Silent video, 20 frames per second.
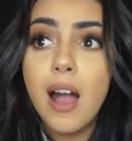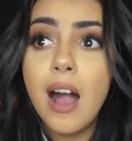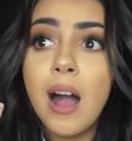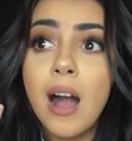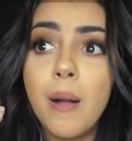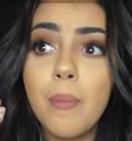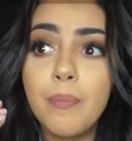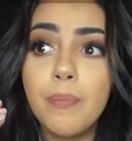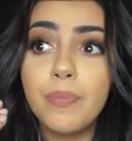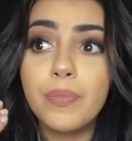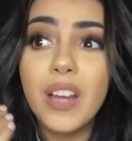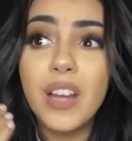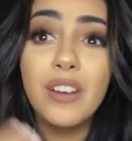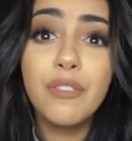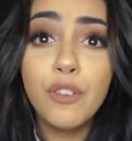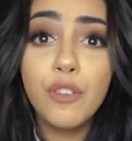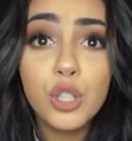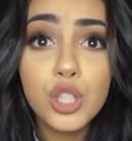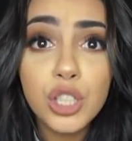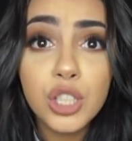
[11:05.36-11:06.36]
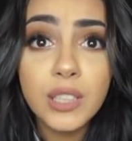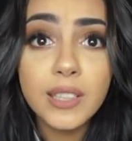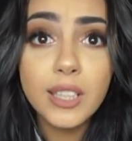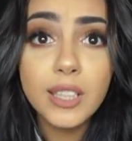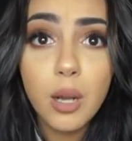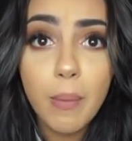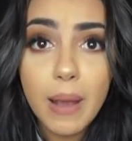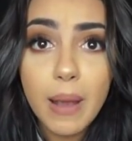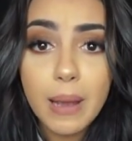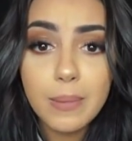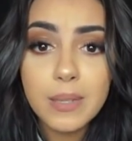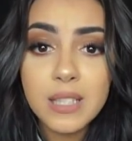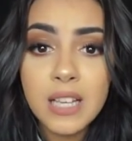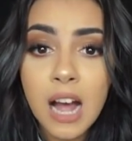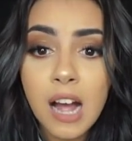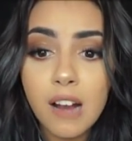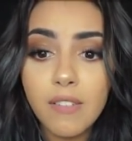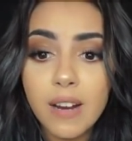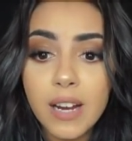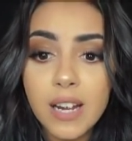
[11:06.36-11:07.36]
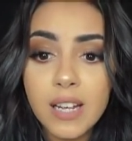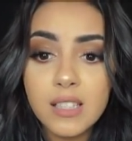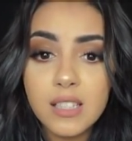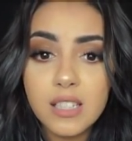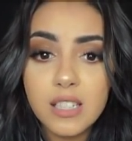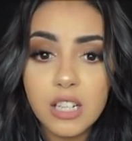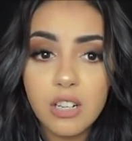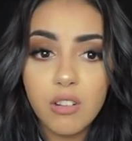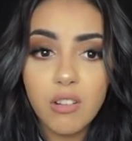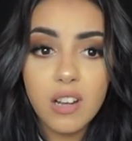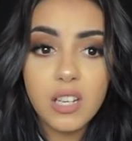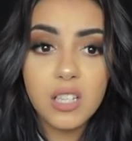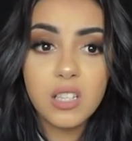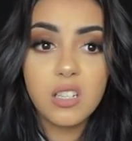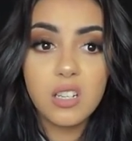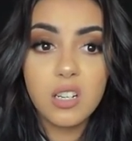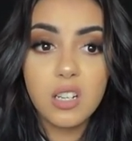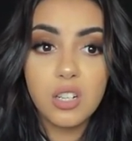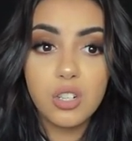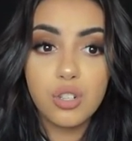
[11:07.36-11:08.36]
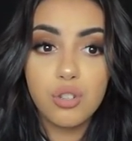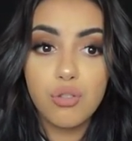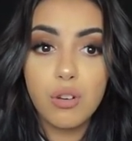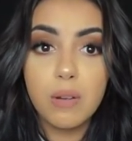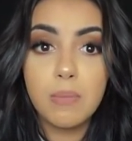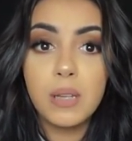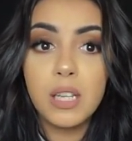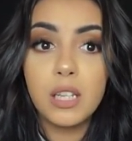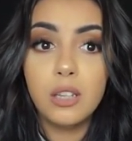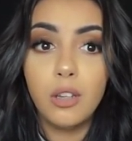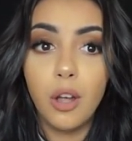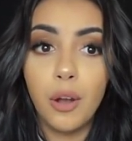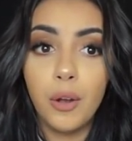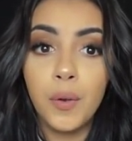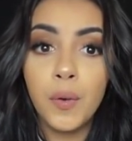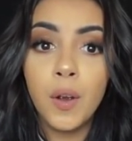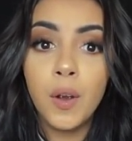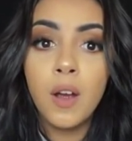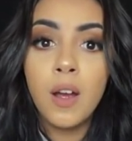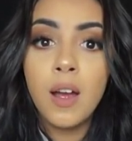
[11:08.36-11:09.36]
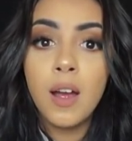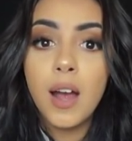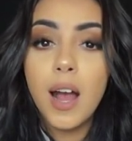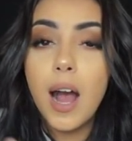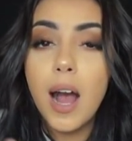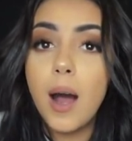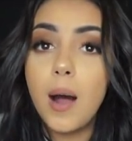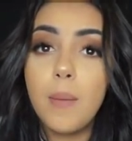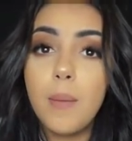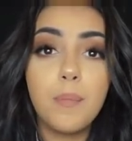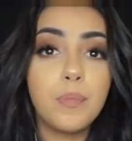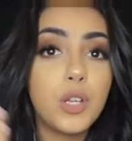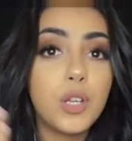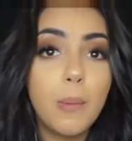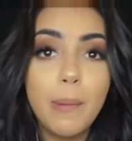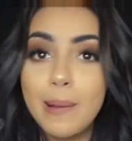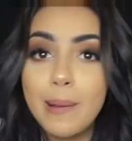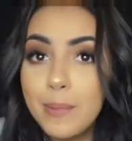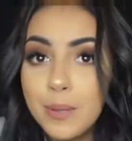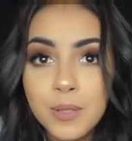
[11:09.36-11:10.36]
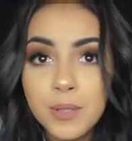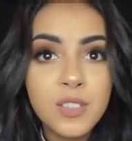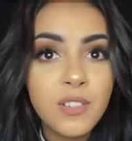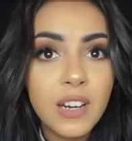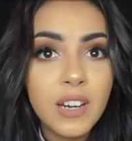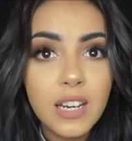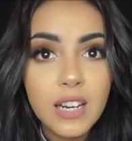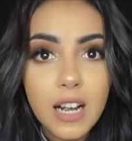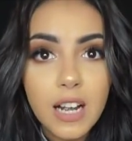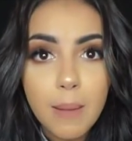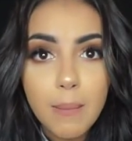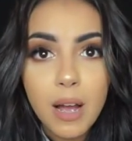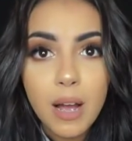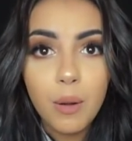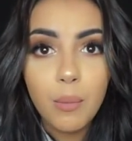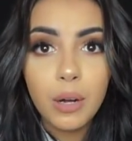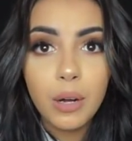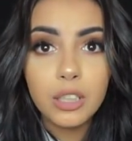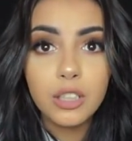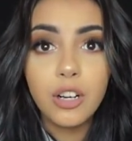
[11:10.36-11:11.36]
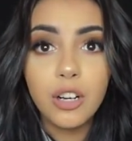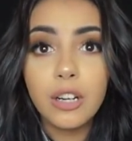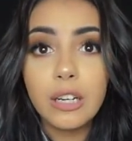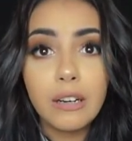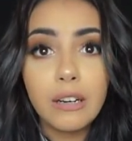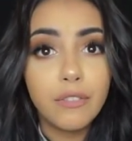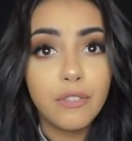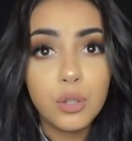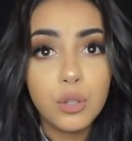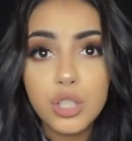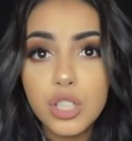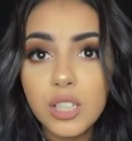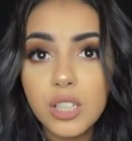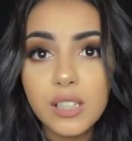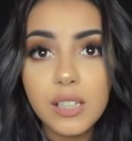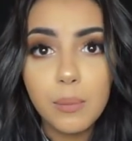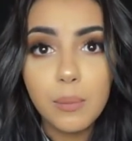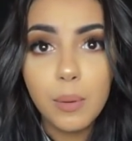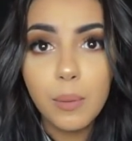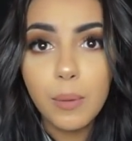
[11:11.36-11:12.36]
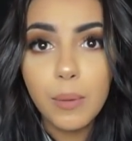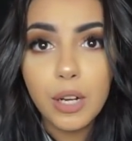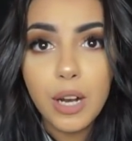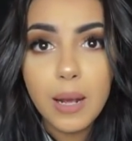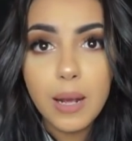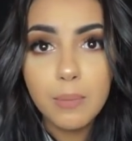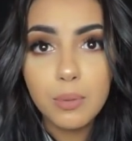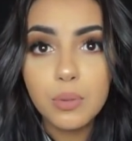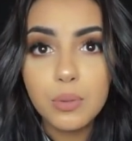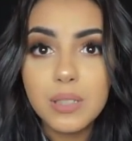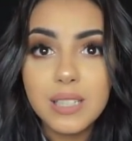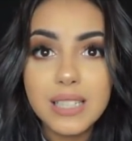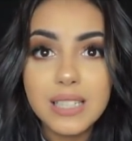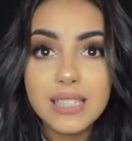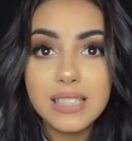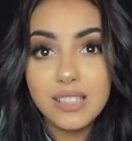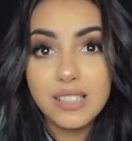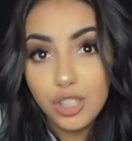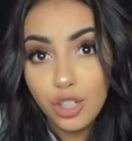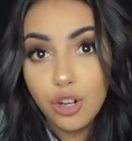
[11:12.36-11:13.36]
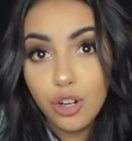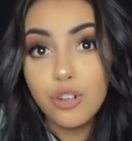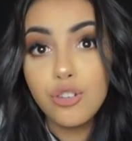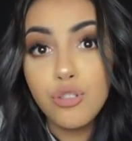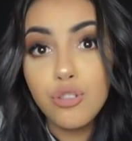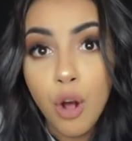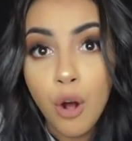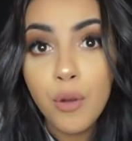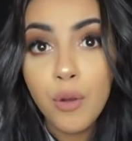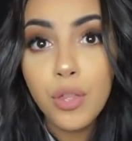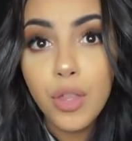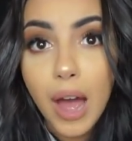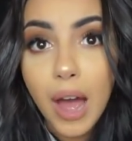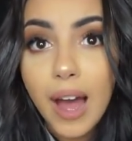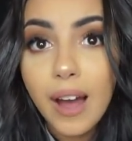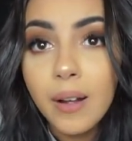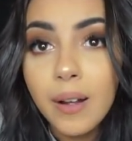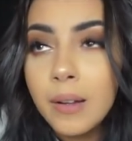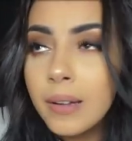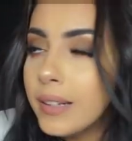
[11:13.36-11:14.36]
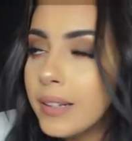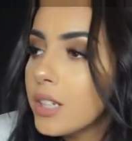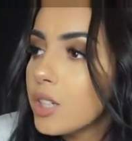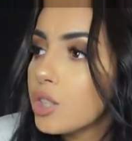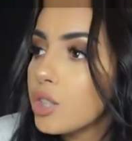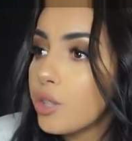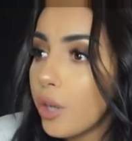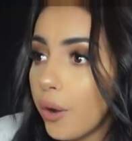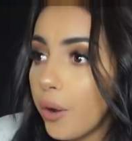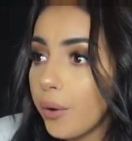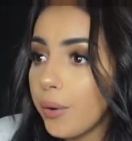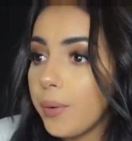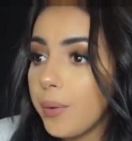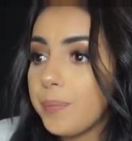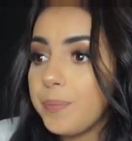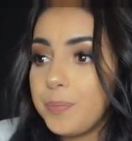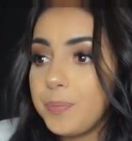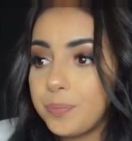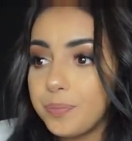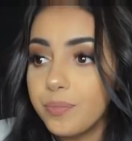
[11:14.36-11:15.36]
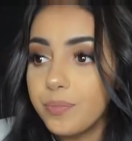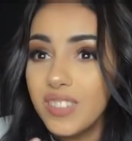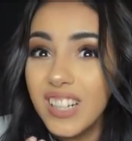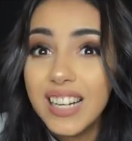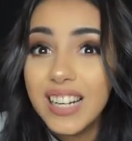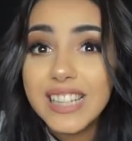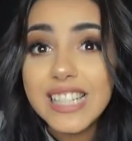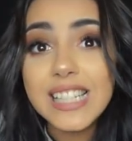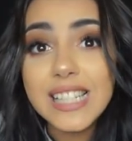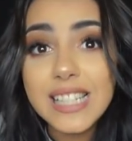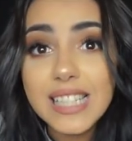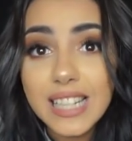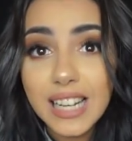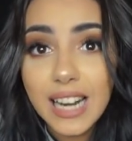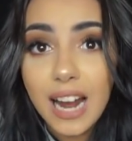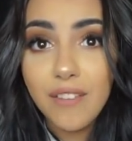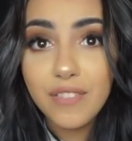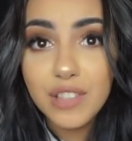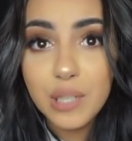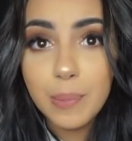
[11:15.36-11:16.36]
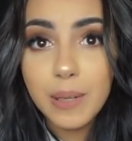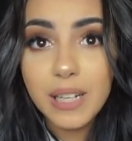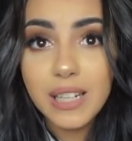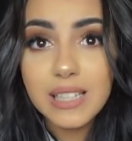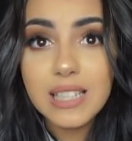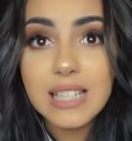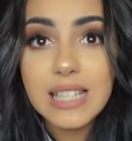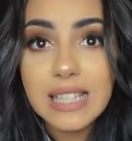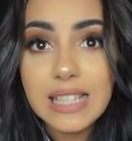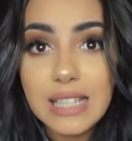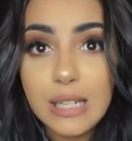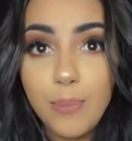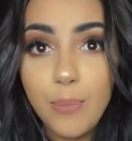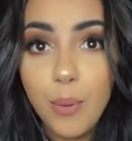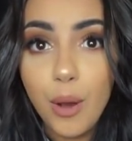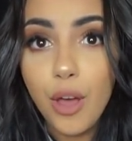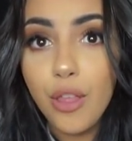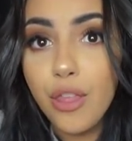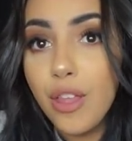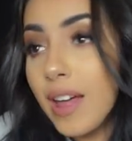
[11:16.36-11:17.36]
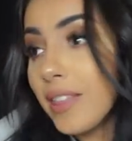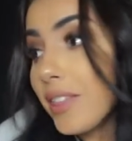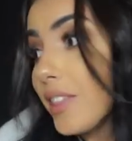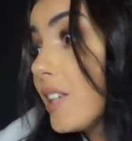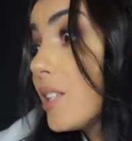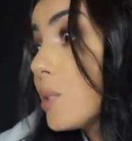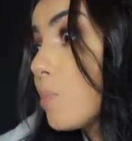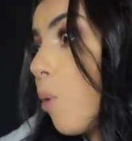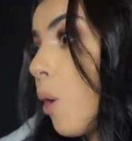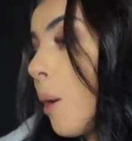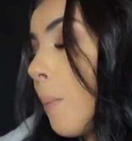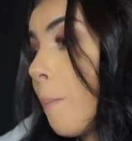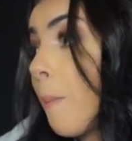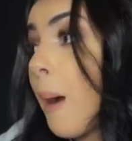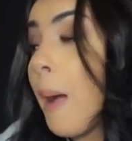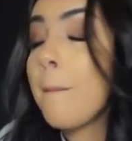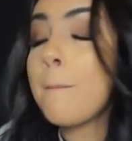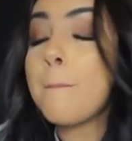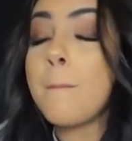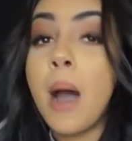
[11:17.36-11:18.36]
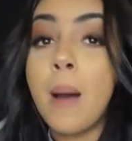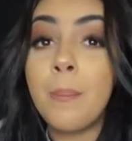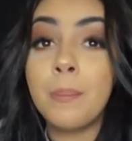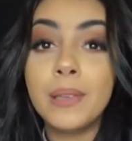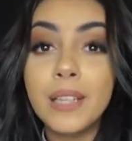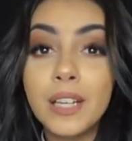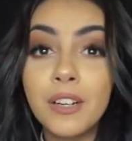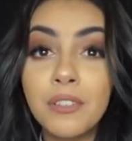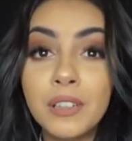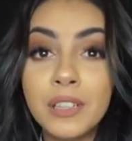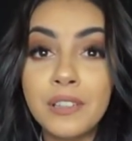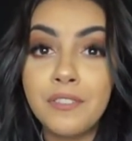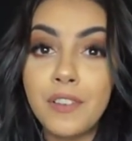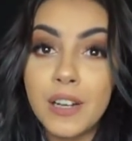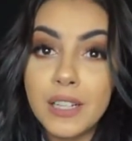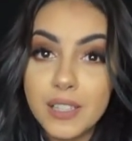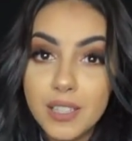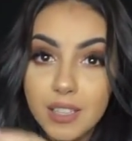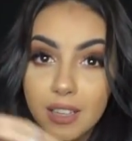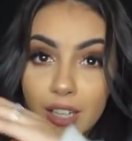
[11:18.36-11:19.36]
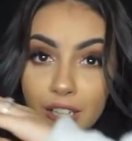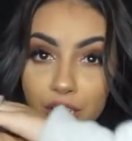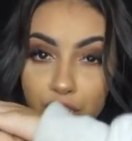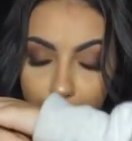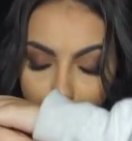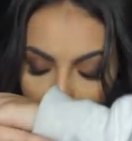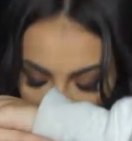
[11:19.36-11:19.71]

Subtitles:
Unfortunately, your baby's heart rate has decreased extremely low. Your baby was ready to come out a while ago, and unfortunately we weren't able to, know that. So this is going to have to be an assisted birth. At this point, my mum literally fainted. Like, she